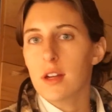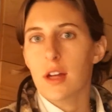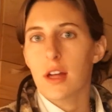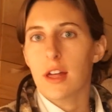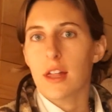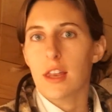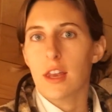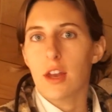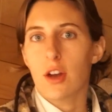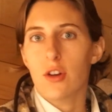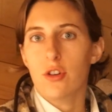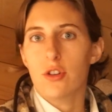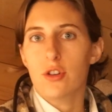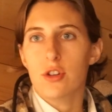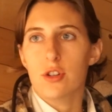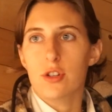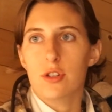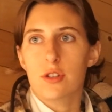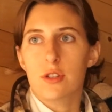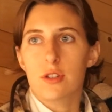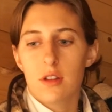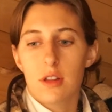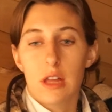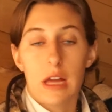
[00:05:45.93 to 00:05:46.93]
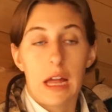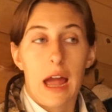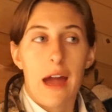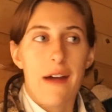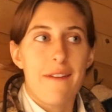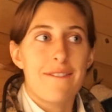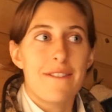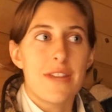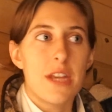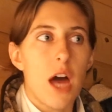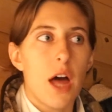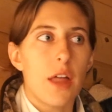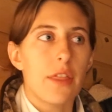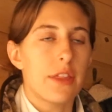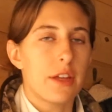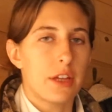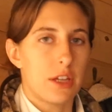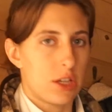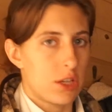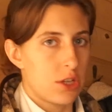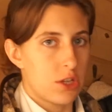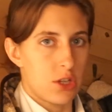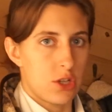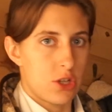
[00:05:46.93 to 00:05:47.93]
and are just like have nothing
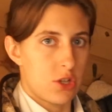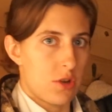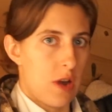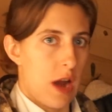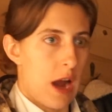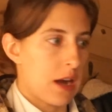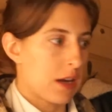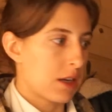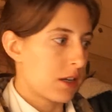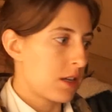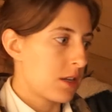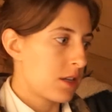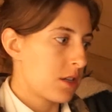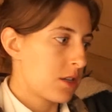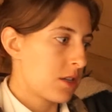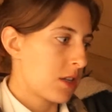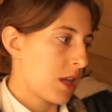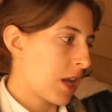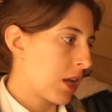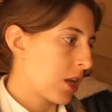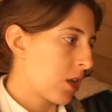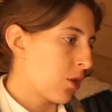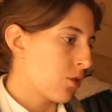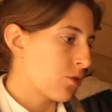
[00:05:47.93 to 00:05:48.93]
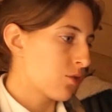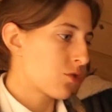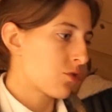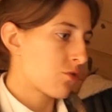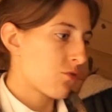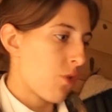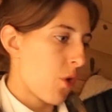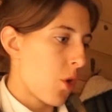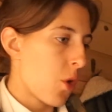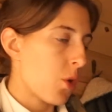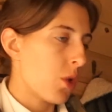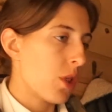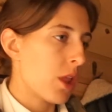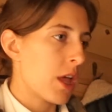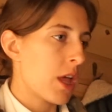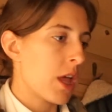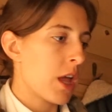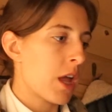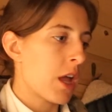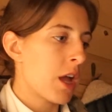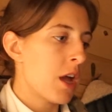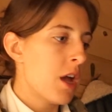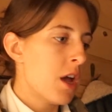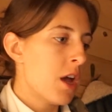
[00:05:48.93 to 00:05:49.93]
to distract us, like no
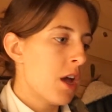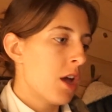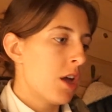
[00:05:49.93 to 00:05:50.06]
scrolling,